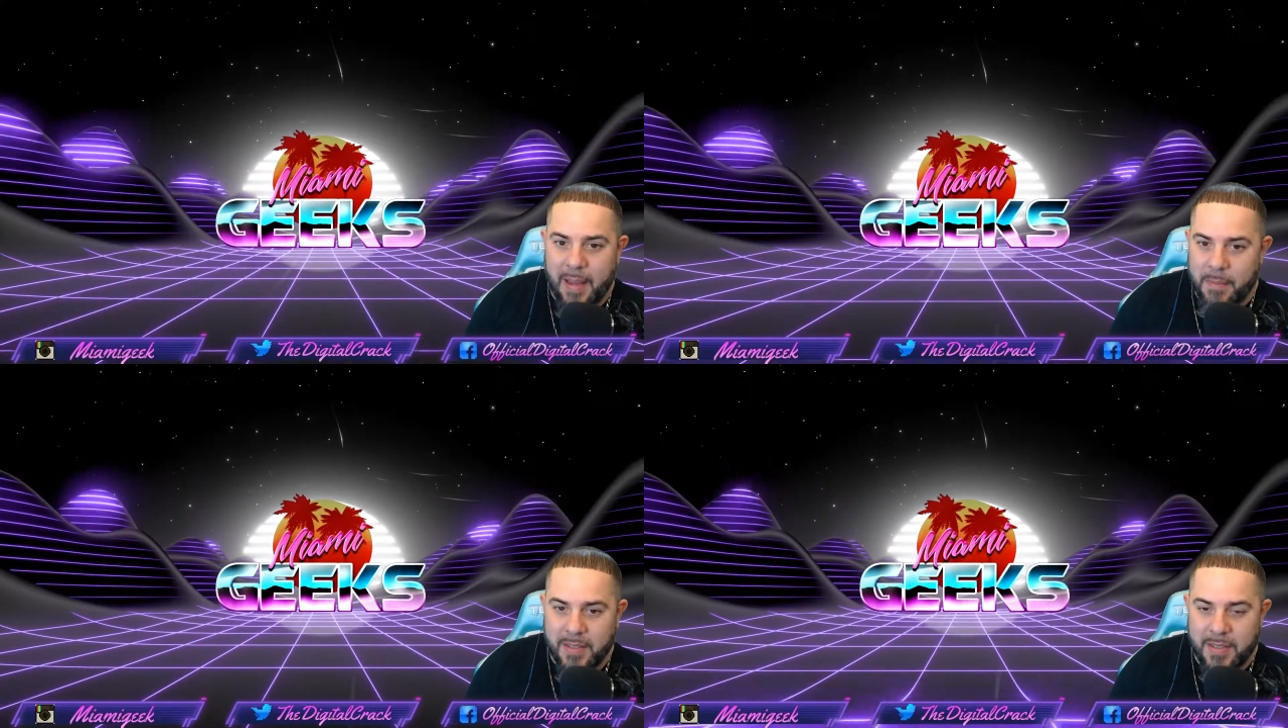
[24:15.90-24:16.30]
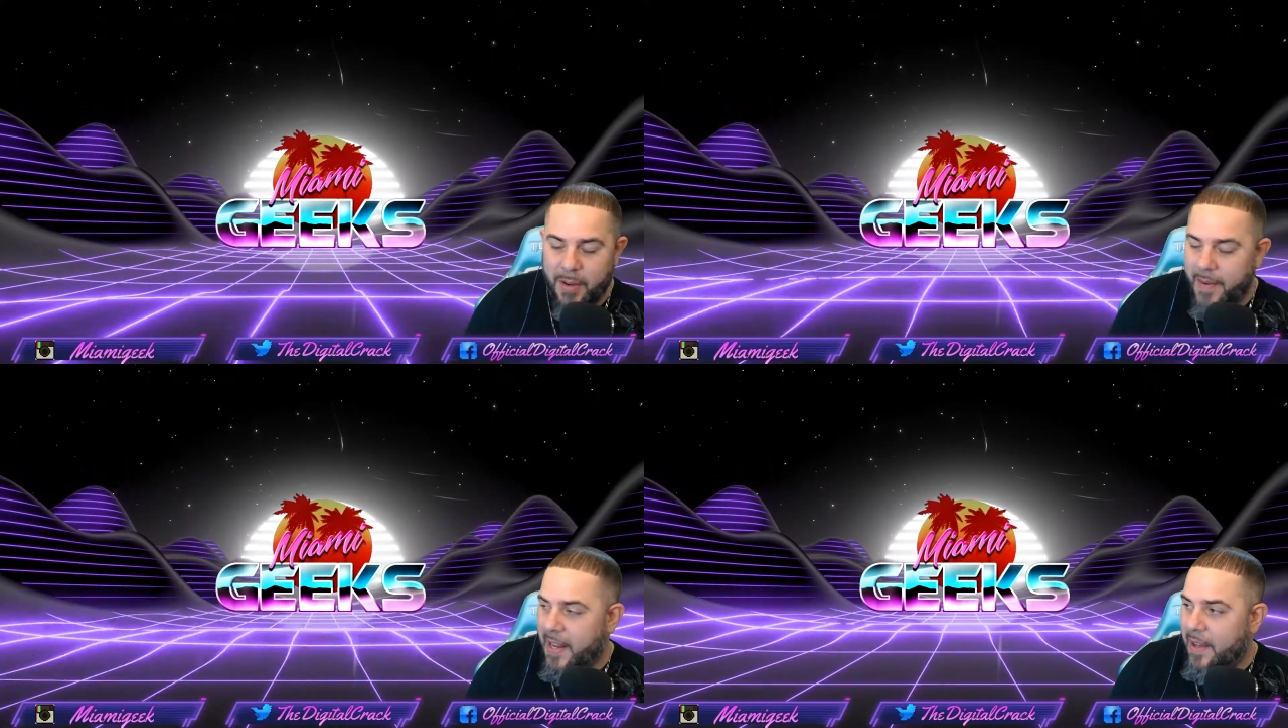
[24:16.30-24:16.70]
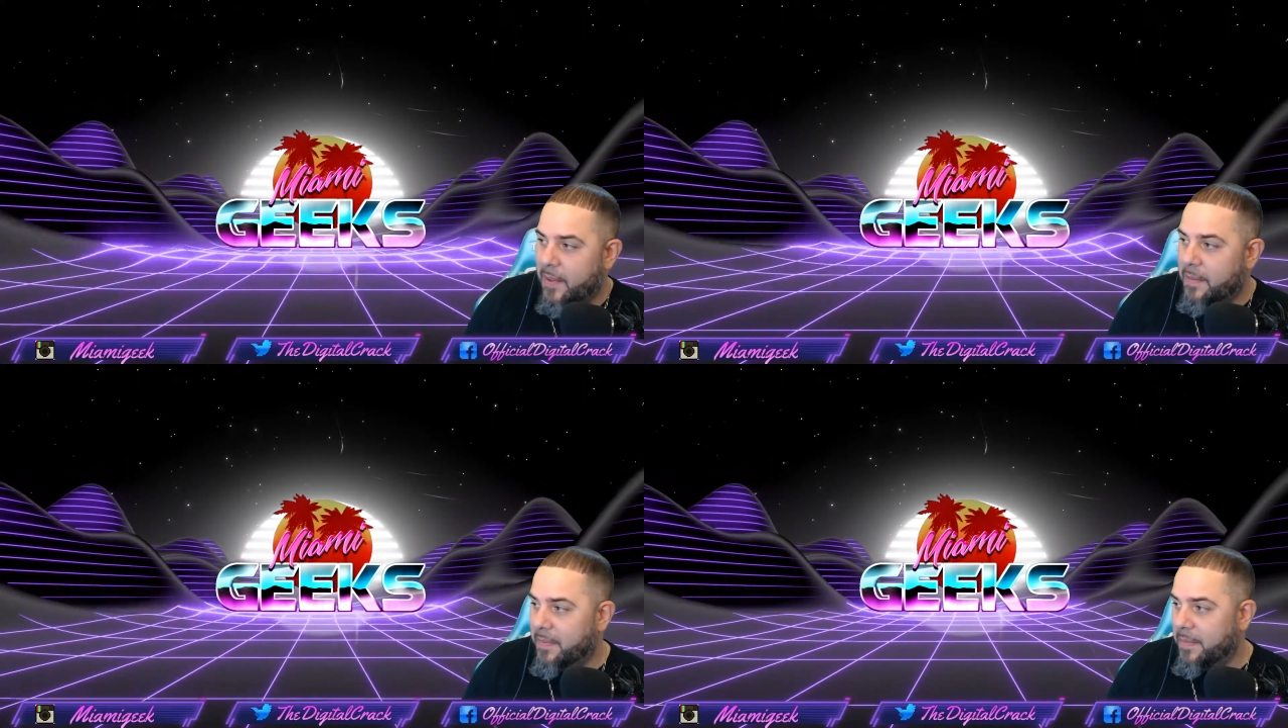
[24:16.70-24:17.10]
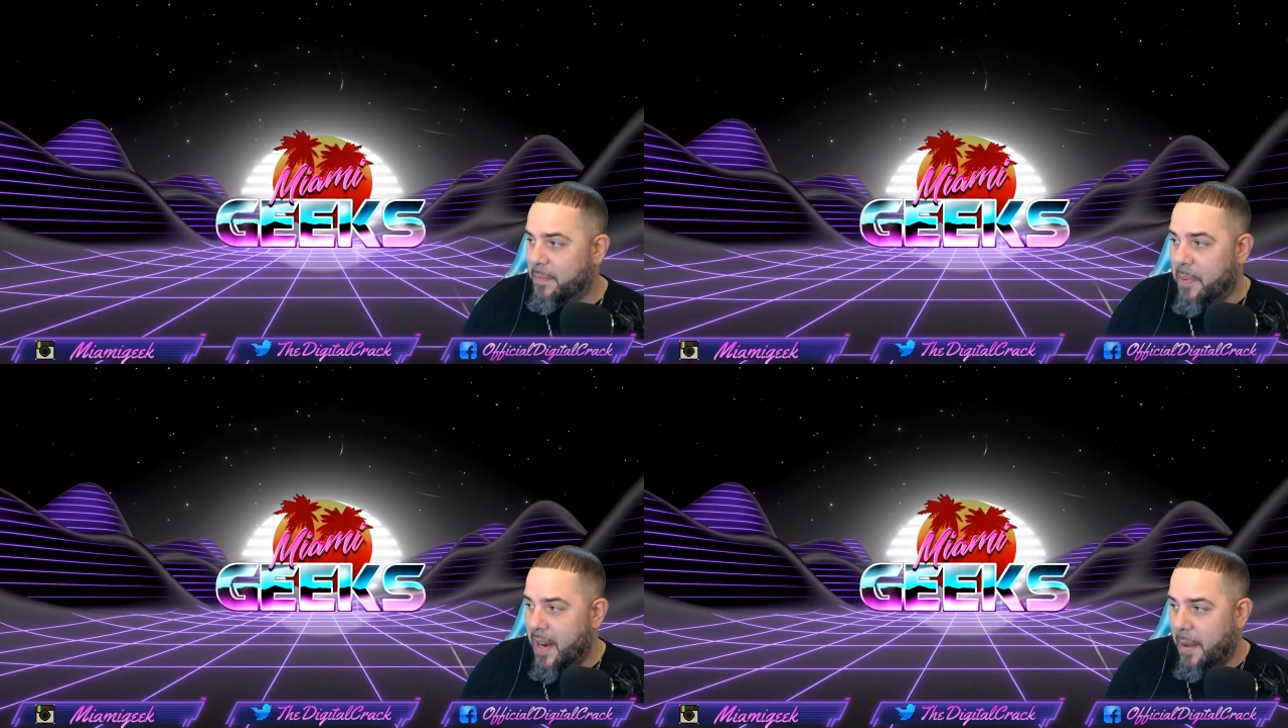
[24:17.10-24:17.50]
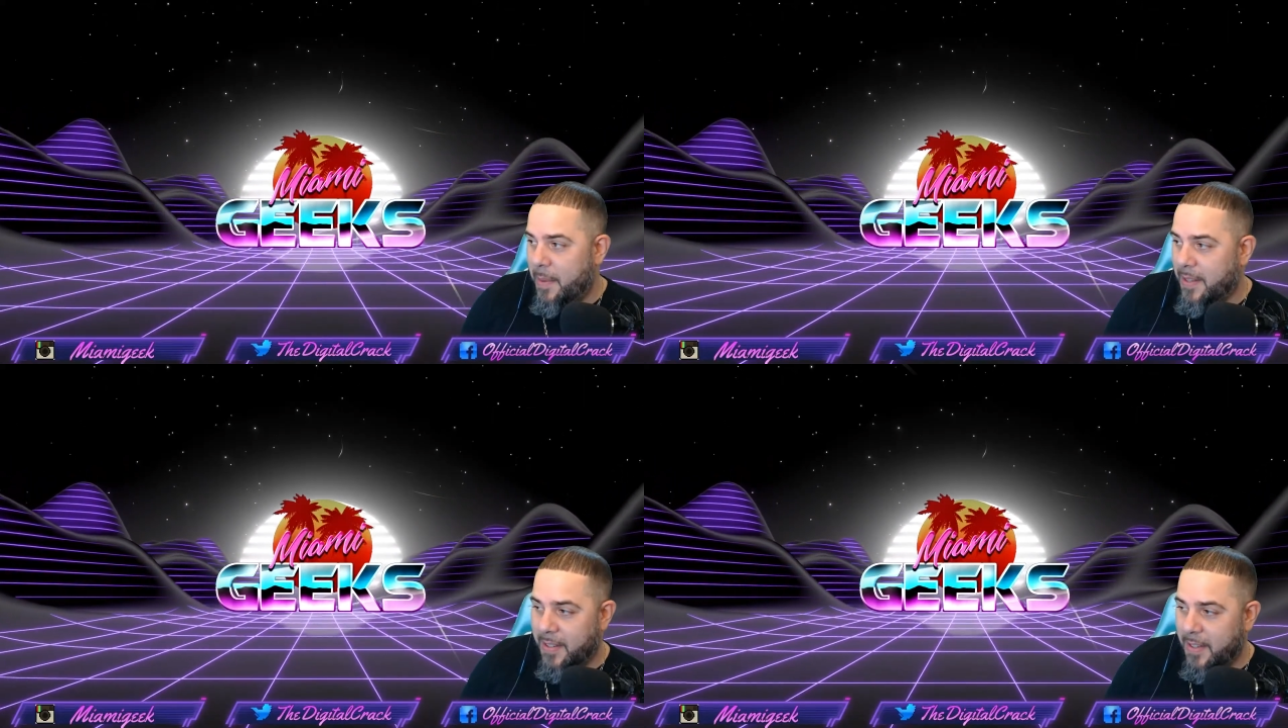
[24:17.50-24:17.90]
just saying right now. But I'm
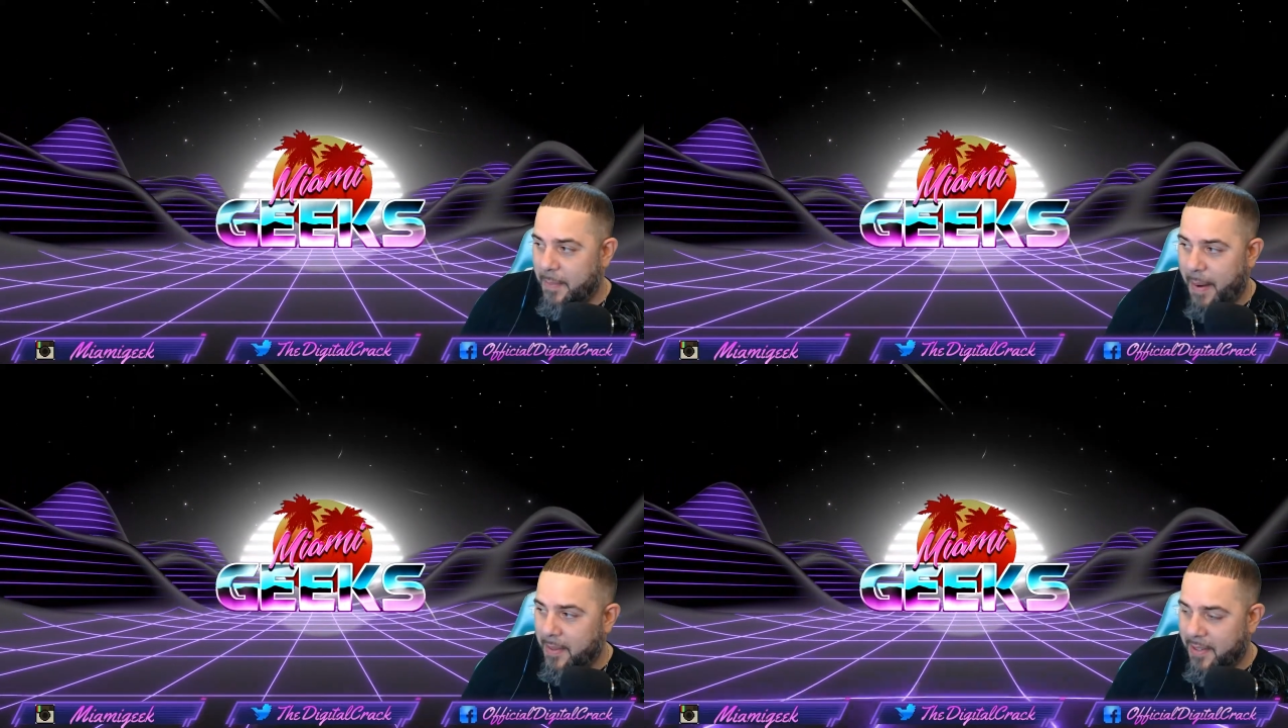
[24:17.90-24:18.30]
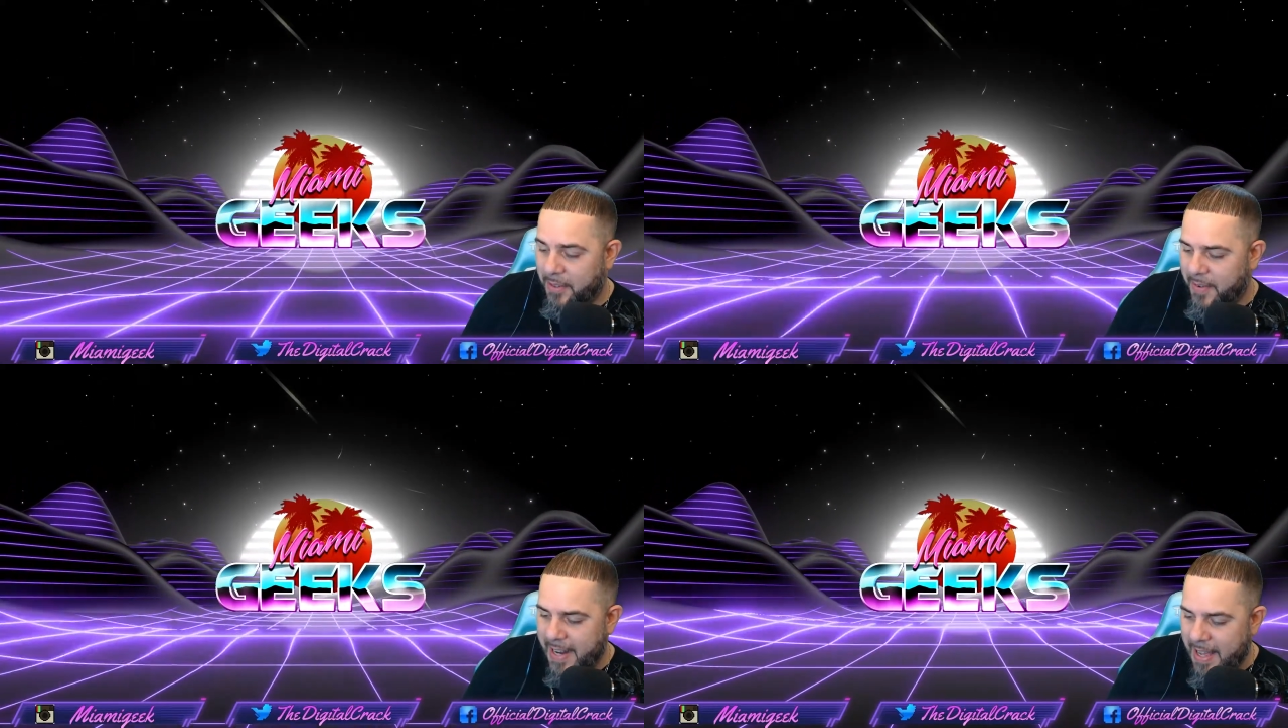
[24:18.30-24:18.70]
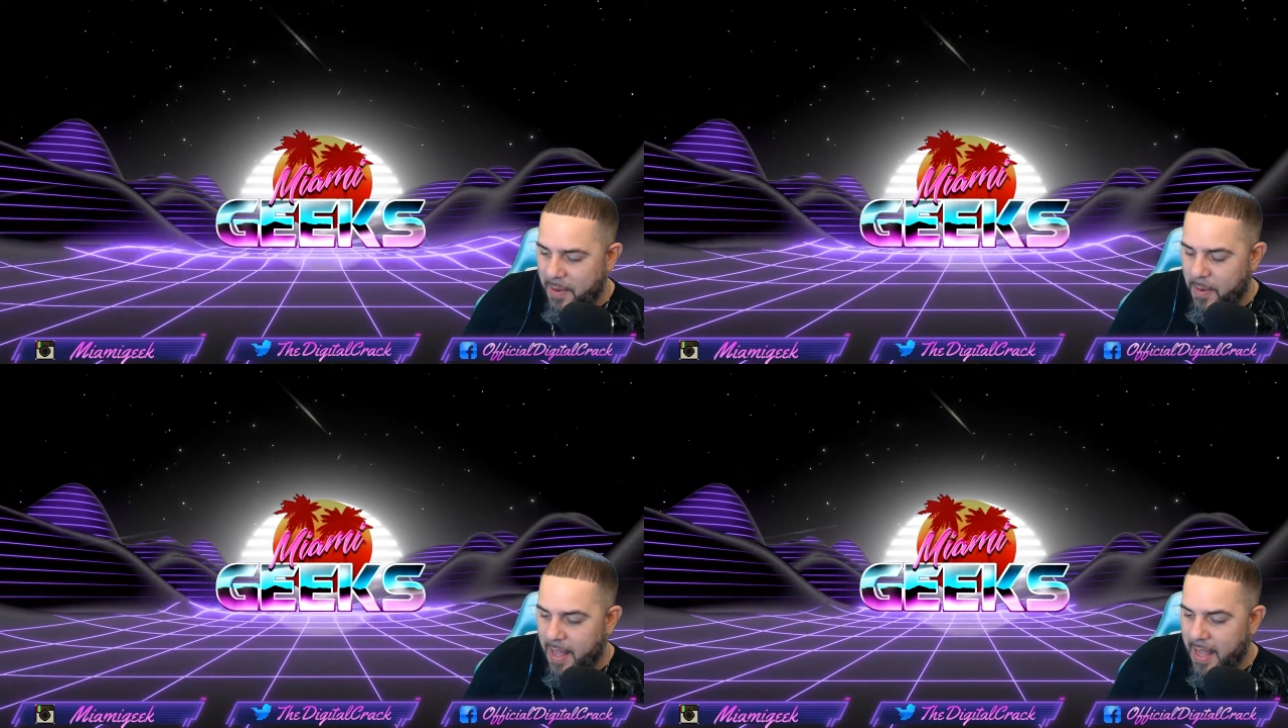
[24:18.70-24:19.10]
gonna tell you right now,